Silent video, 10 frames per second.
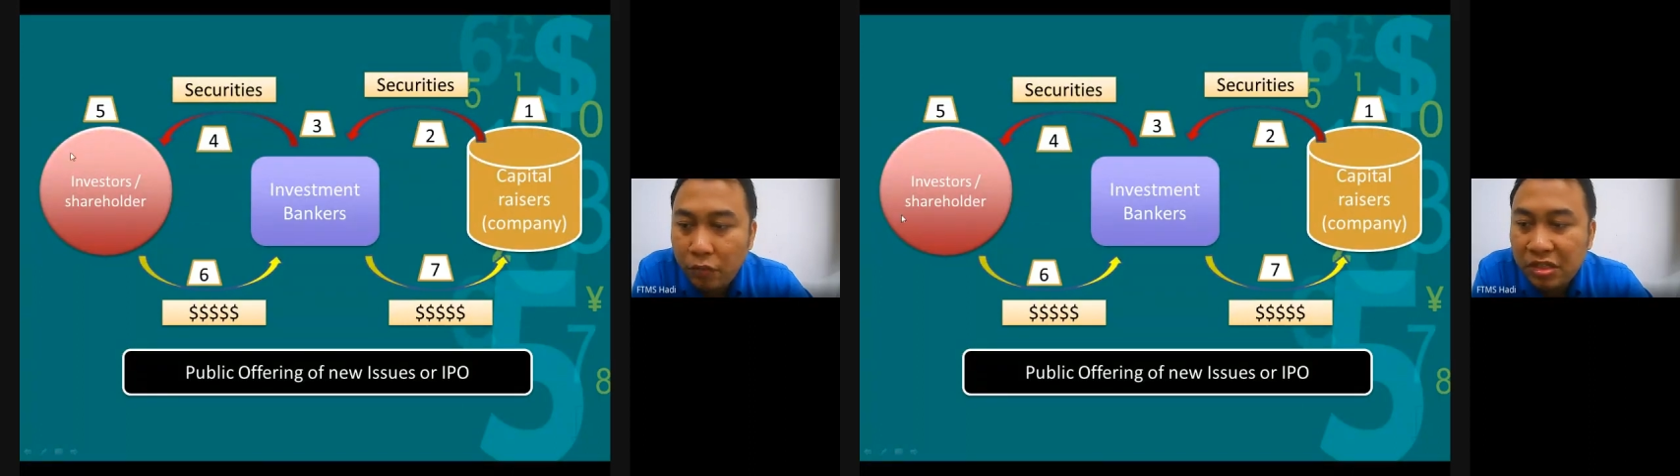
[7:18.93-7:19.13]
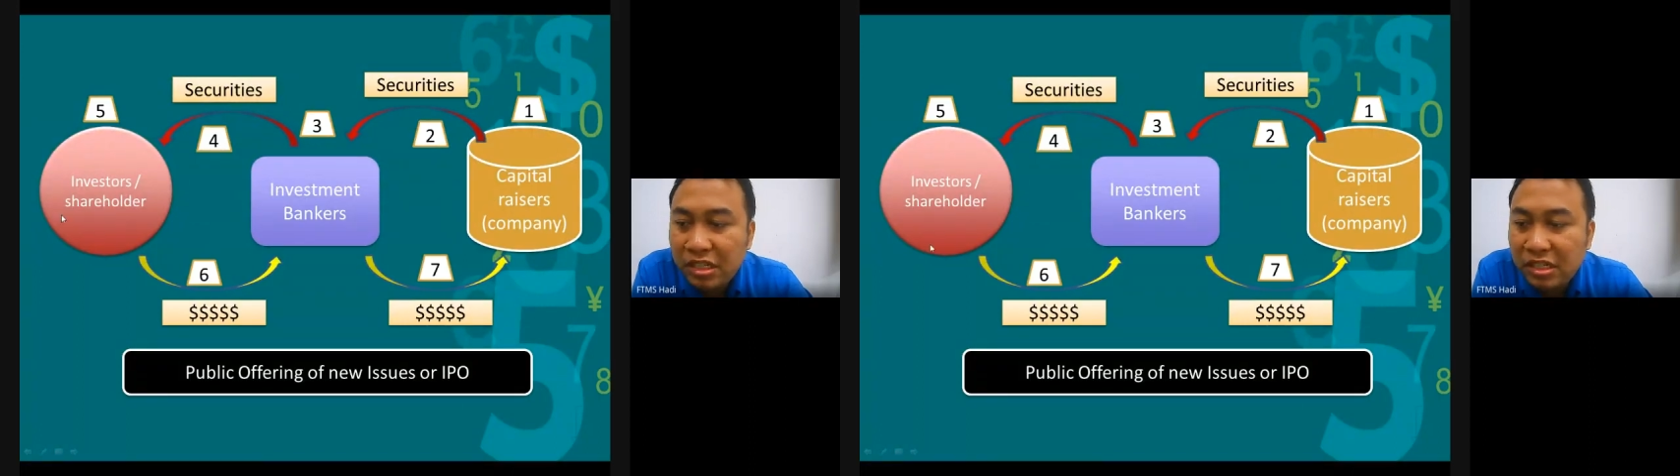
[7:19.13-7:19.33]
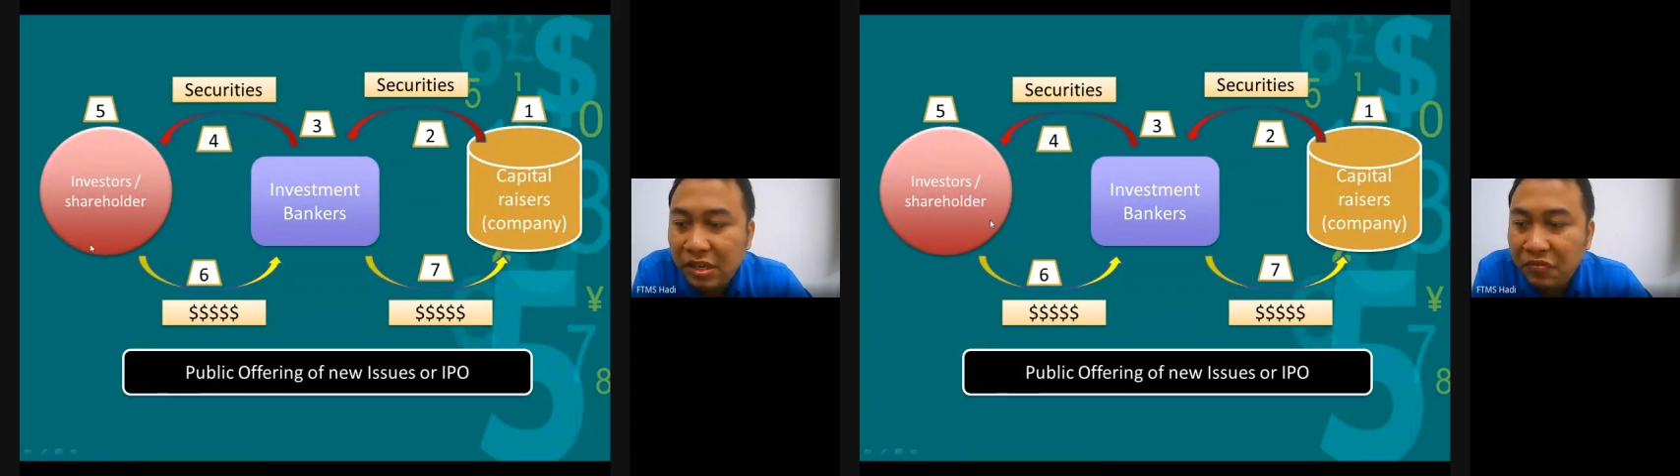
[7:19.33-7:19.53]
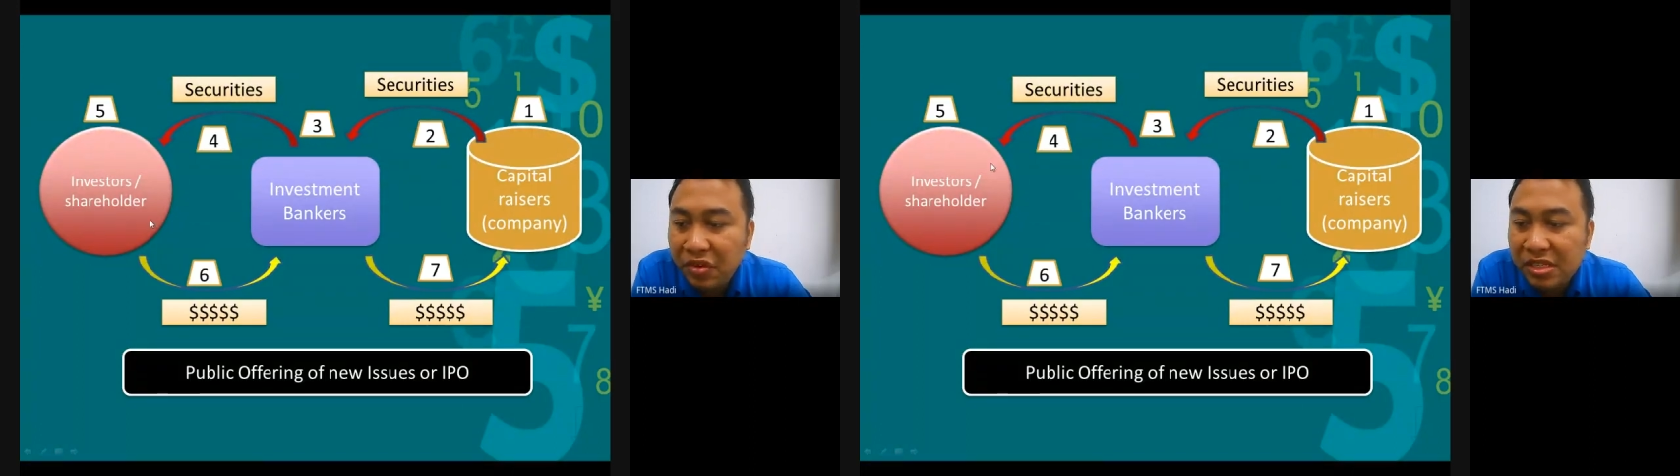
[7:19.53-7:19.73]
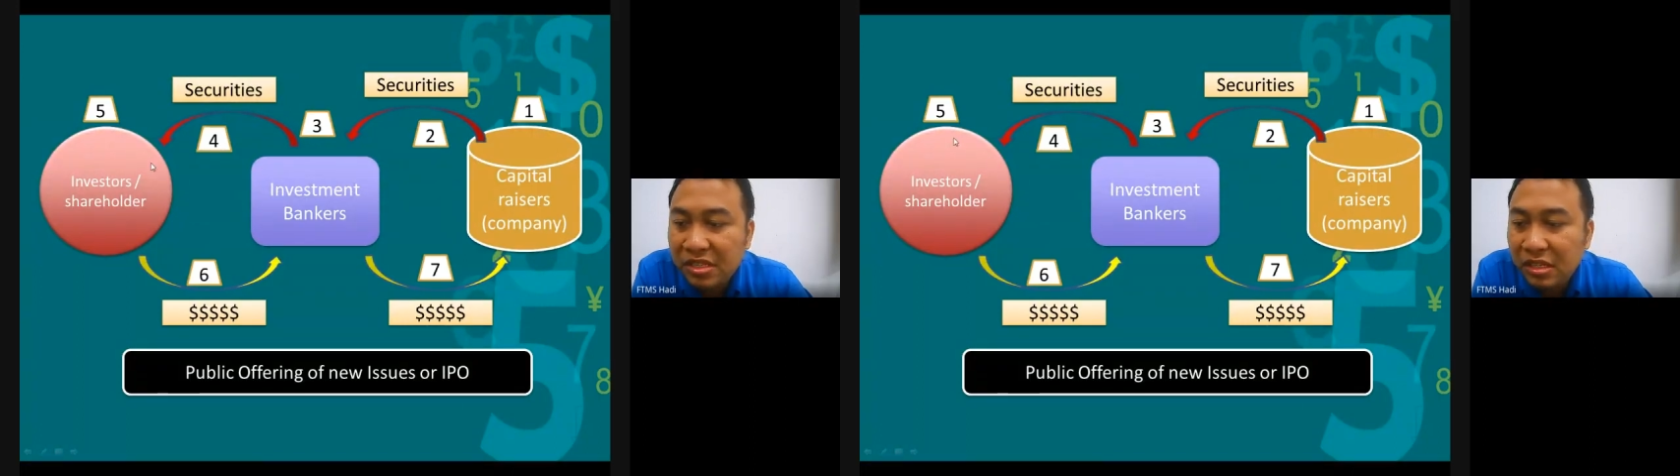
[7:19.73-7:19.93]
which is
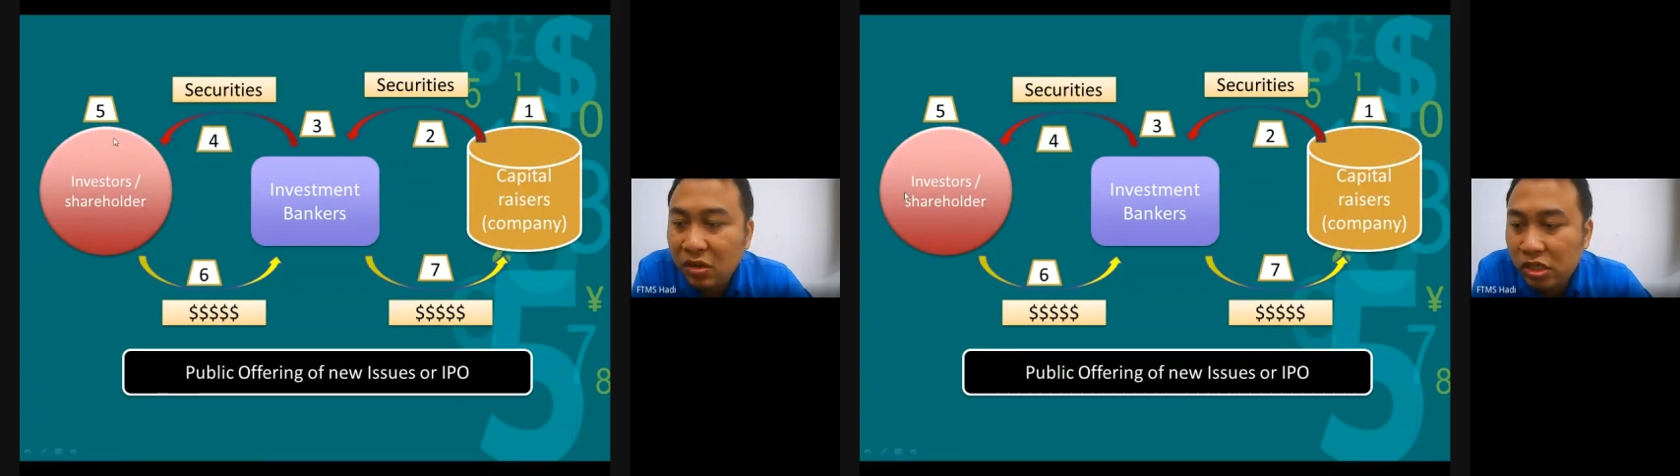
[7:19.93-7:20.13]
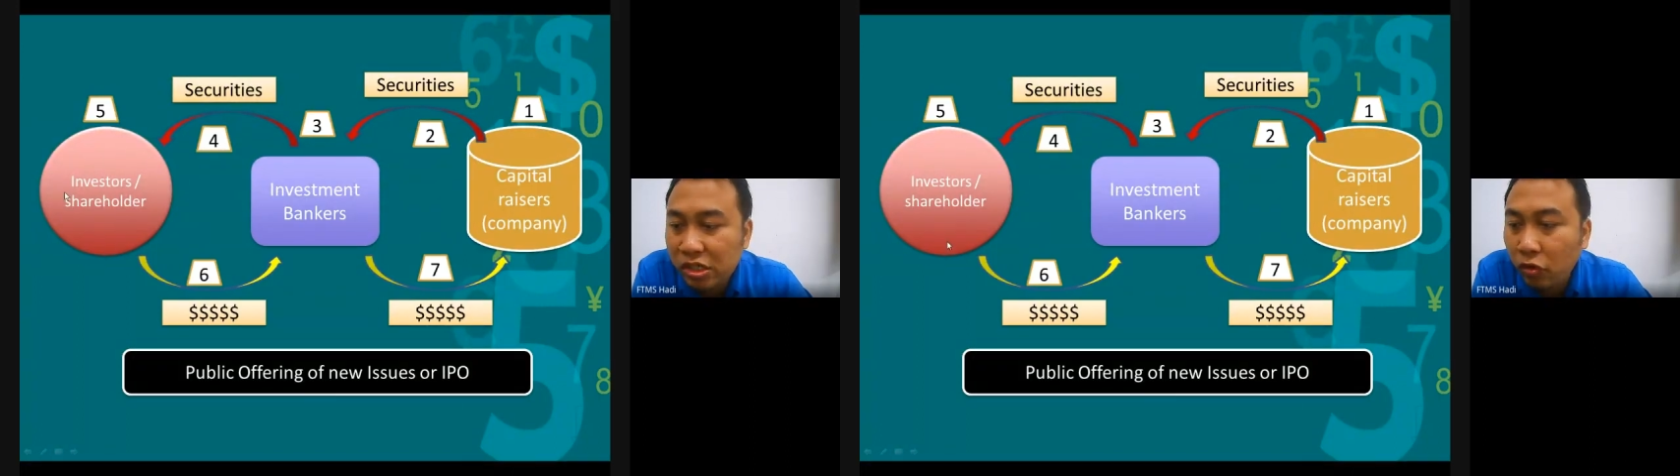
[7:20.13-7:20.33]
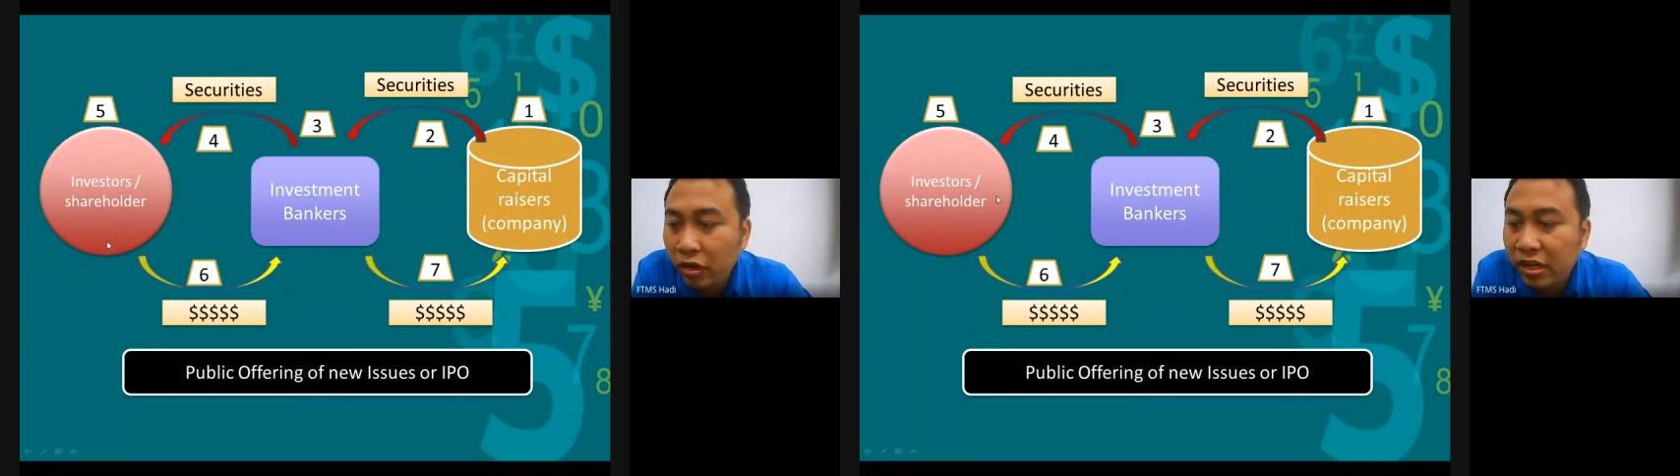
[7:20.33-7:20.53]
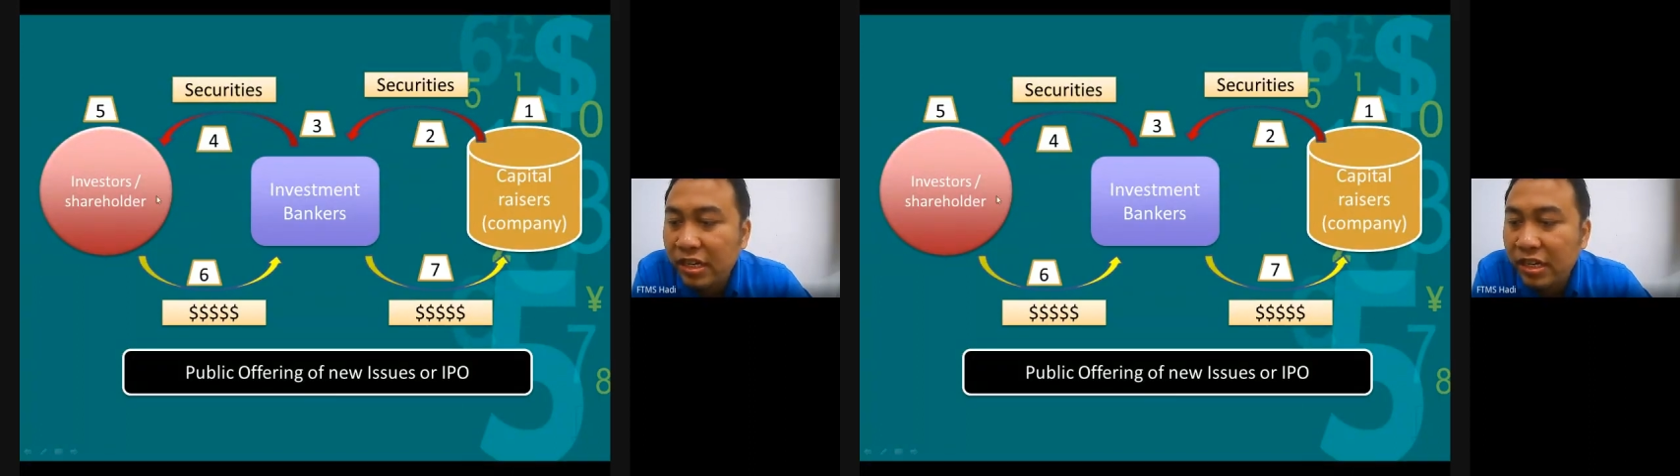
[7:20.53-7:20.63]
investor or shareholder.